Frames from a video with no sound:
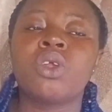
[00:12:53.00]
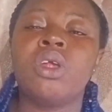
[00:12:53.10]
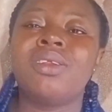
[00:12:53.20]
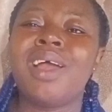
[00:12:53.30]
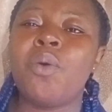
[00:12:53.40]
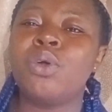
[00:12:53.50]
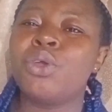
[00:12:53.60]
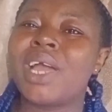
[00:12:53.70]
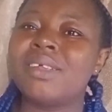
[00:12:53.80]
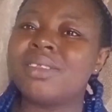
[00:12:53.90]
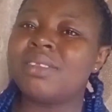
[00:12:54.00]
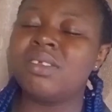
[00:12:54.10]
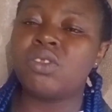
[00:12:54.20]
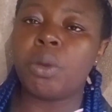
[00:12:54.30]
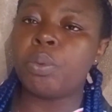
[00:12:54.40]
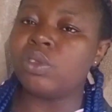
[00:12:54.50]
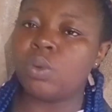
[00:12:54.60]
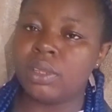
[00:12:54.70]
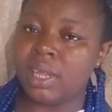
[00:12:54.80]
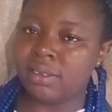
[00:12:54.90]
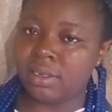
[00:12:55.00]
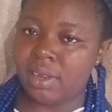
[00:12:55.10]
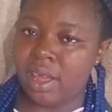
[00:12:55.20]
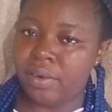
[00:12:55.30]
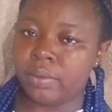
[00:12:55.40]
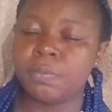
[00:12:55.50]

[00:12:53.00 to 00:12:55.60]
That one, you can start it up with 1,000 naira.